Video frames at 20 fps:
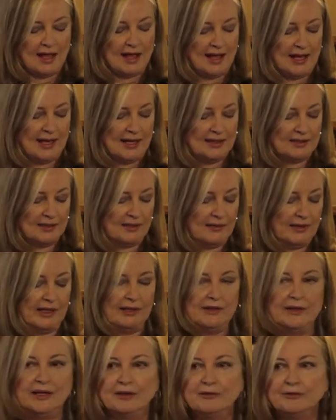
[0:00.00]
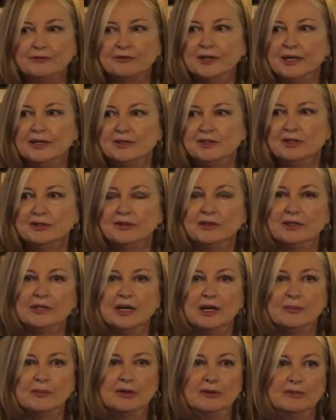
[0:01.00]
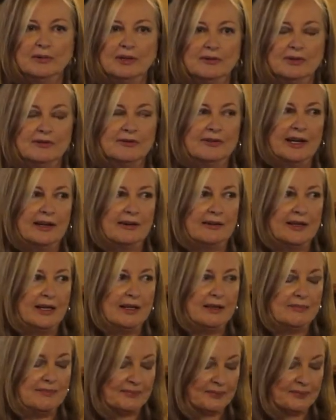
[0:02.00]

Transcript: and they then fled to the Khabur River Valley.